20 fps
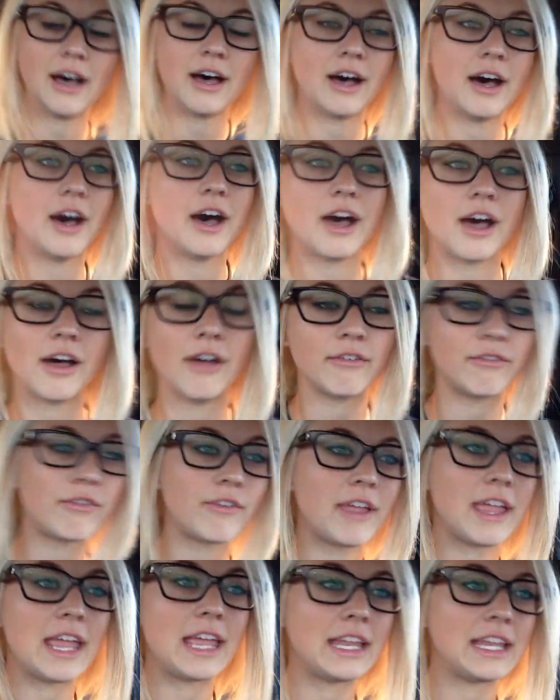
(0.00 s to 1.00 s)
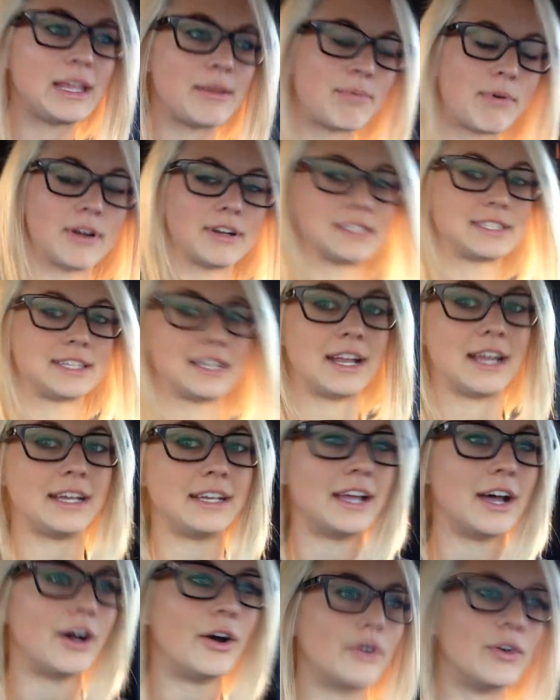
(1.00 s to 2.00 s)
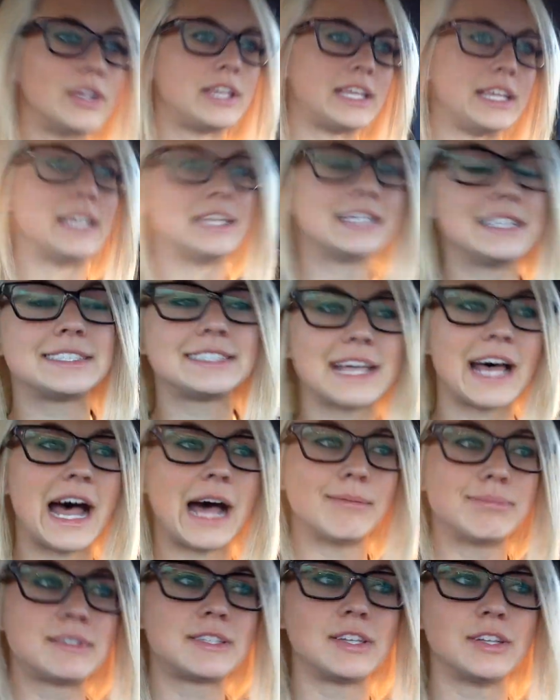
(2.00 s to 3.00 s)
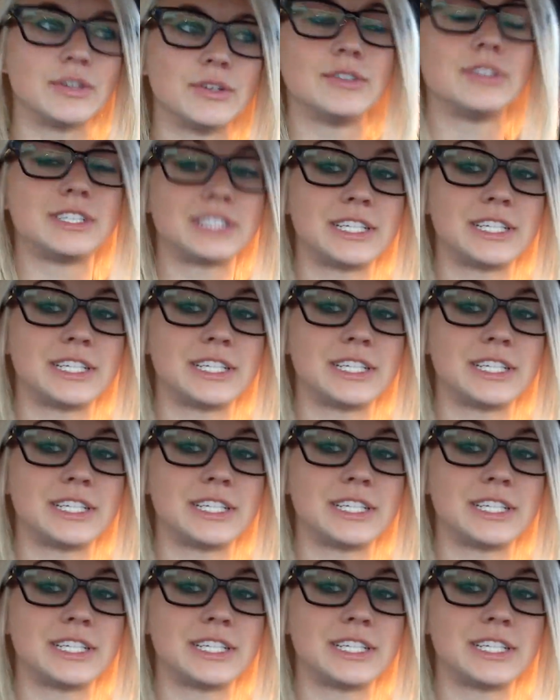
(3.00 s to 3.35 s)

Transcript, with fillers: of any person I know. He is the absolute